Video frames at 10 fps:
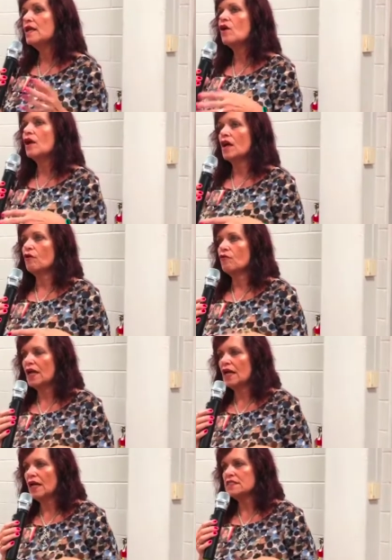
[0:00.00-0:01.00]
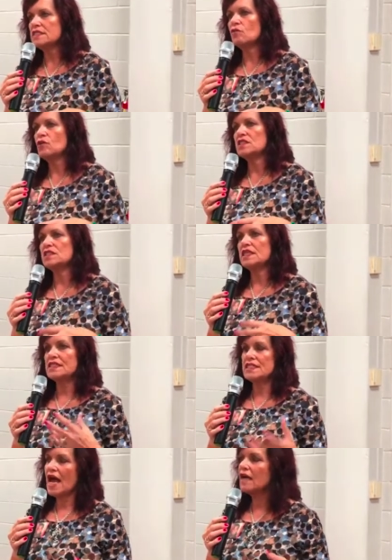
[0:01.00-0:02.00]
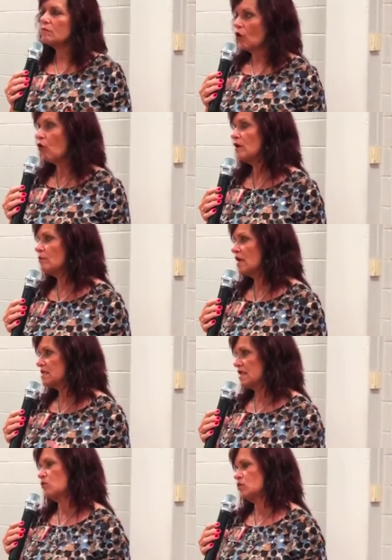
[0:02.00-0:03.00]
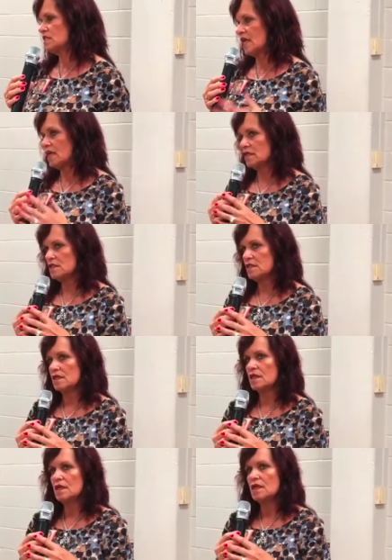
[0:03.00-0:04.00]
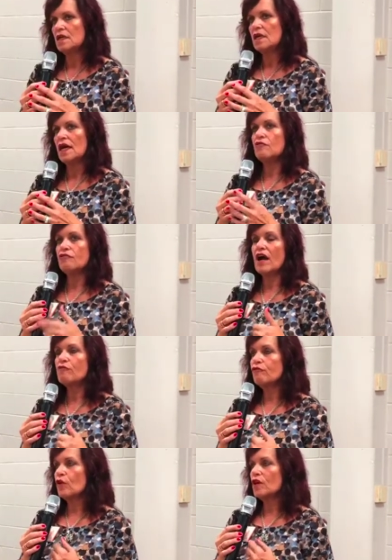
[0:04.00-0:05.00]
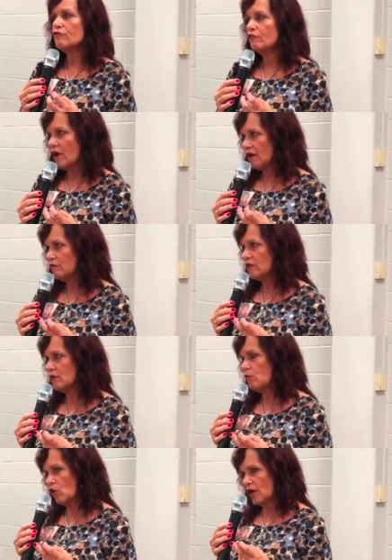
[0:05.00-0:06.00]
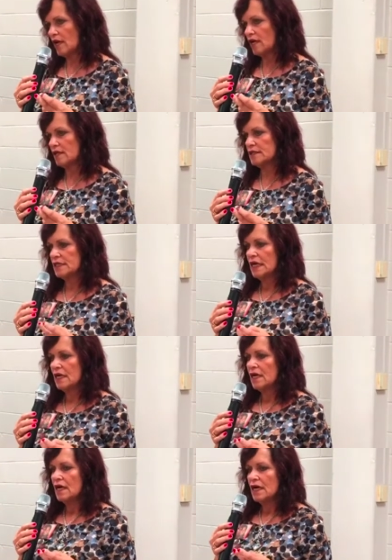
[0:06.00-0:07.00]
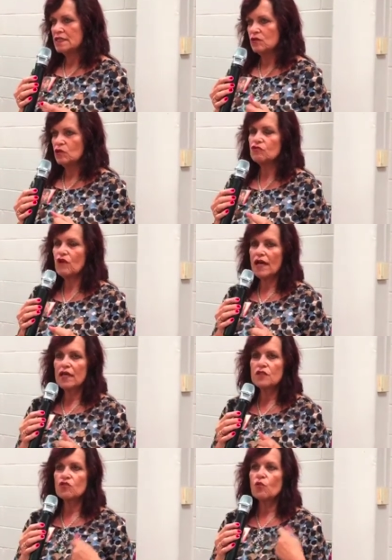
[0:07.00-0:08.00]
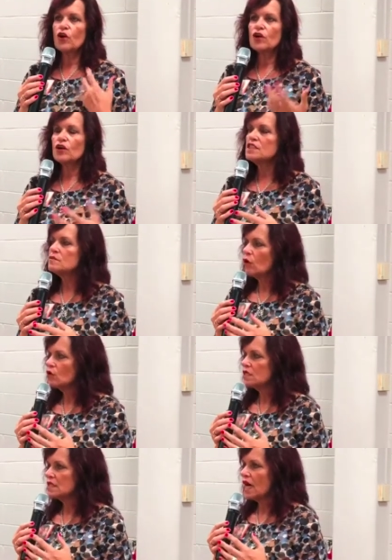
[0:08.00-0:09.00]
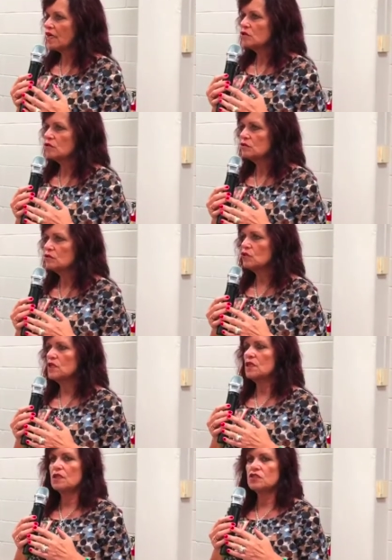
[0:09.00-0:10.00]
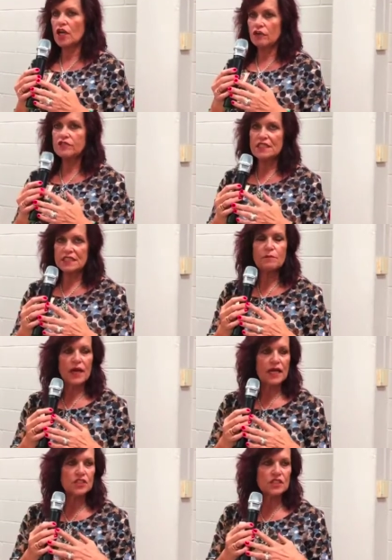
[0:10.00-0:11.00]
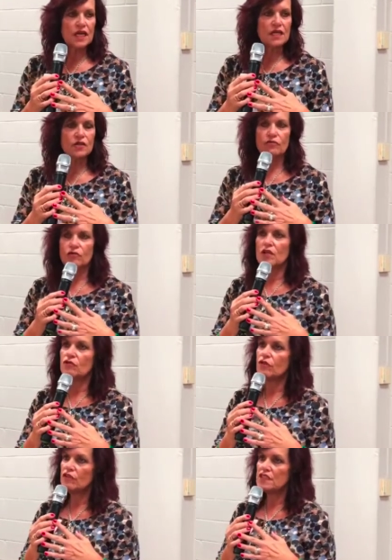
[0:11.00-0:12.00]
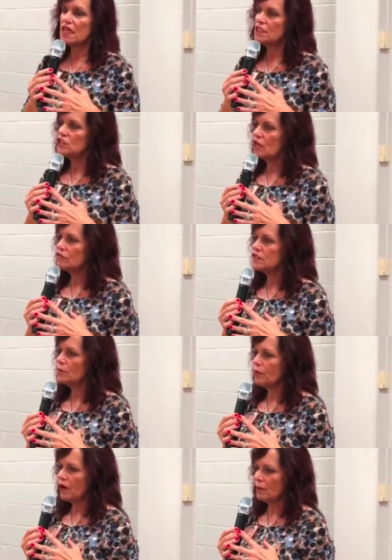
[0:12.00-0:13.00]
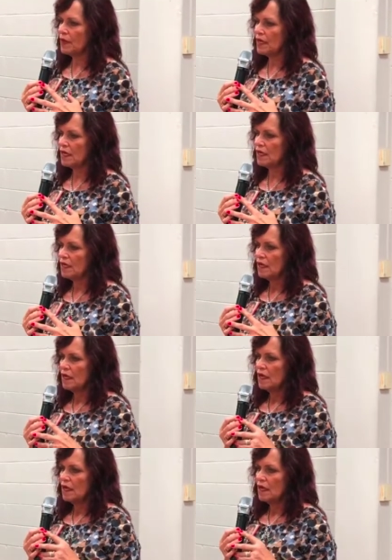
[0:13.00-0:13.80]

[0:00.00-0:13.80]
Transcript: Later on, I realized it was the exact moment my son was killed. At 5:45 in the morning, as he was riding to work on his motorcycle to the Sheriff's Dispatch Center for the Riverside Sheriff's Department.